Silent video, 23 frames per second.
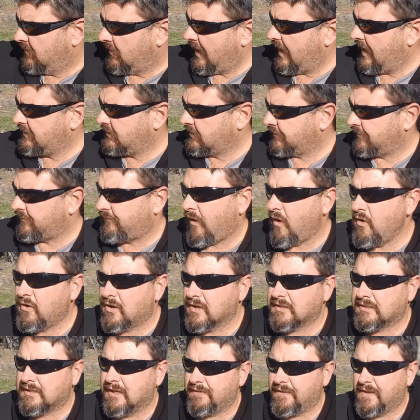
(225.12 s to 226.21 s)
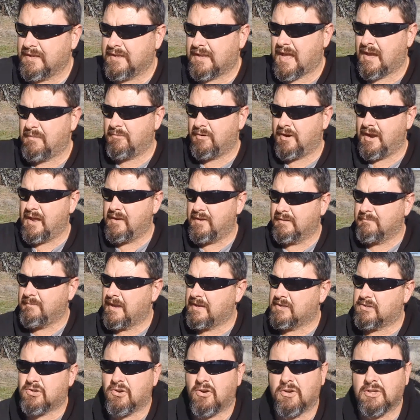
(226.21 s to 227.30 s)
I had to focus it and come around and
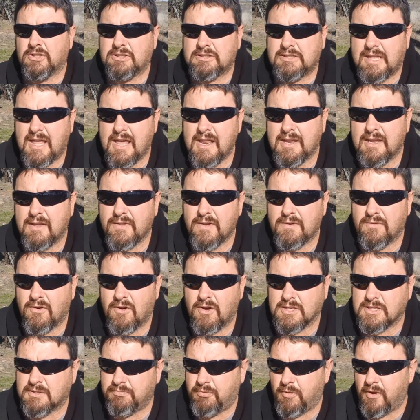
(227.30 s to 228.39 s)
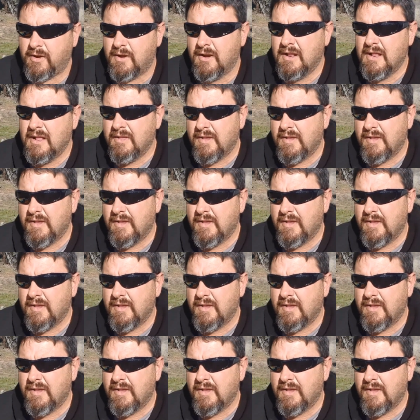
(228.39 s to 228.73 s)
make sure I was standing in the right spot.